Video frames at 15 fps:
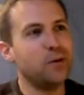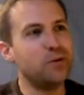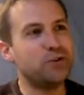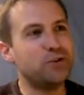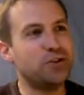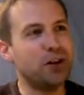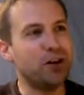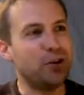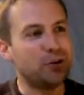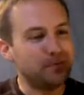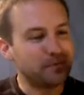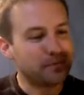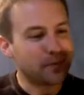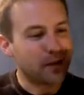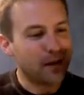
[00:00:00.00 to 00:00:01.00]
So,
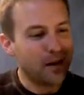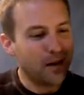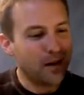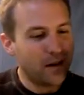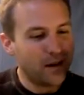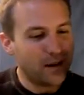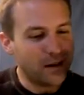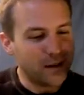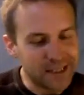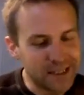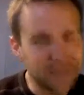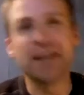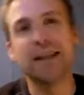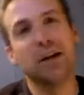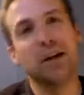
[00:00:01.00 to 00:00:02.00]

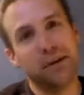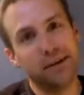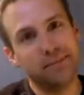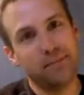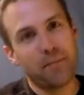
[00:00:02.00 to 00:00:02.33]
let's get going.